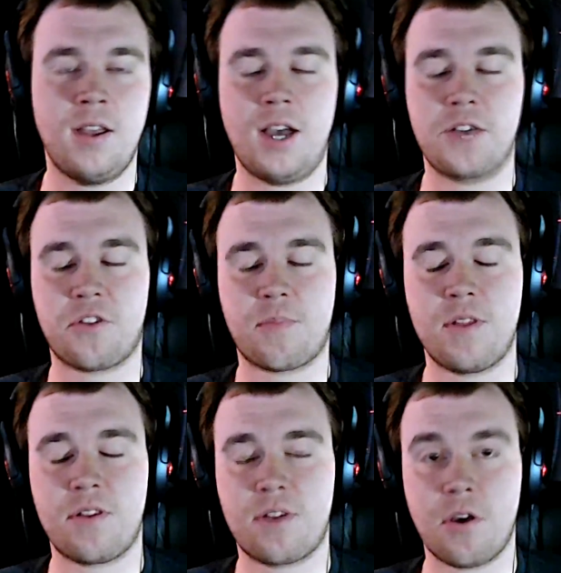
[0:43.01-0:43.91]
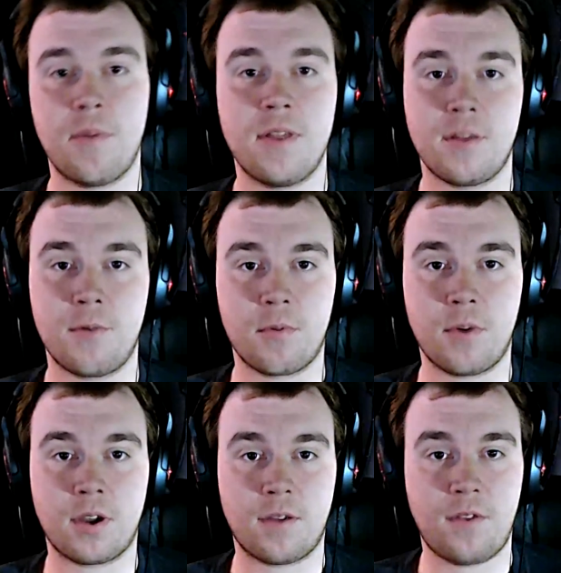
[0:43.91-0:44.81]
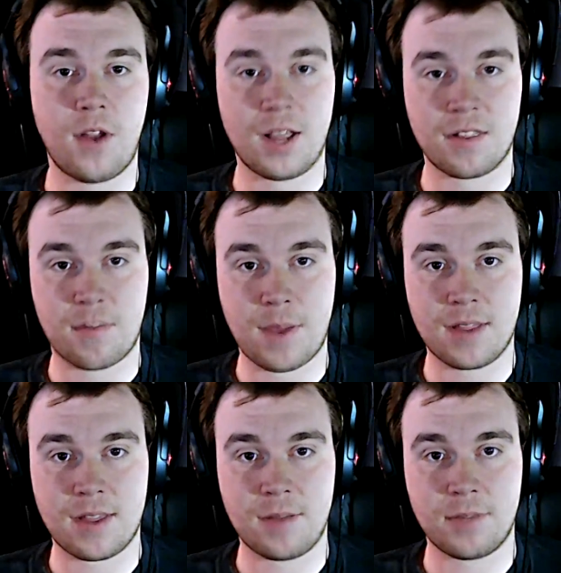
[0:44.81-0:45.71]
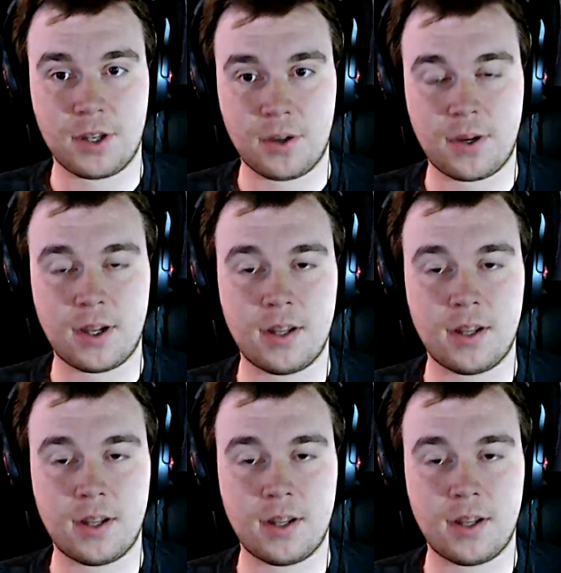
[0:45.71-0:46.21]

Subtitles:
I've just been so busy with work, I've not had the spare time to do it.